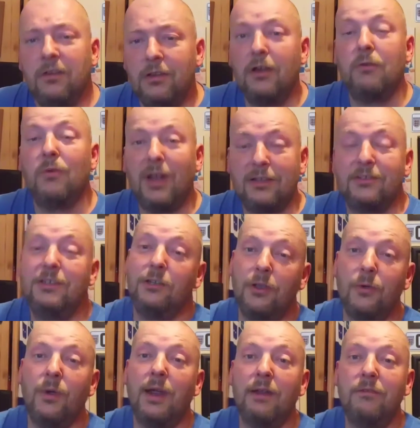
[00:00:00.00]
No, actually
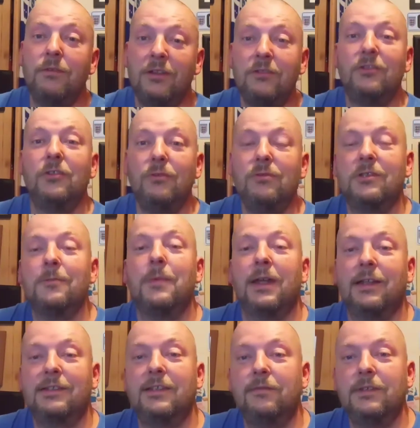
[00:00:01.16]
go out and do some
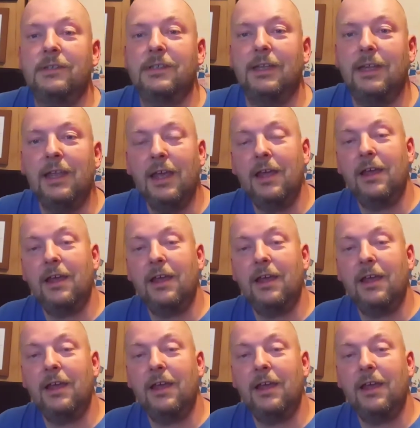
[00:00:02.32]
activity.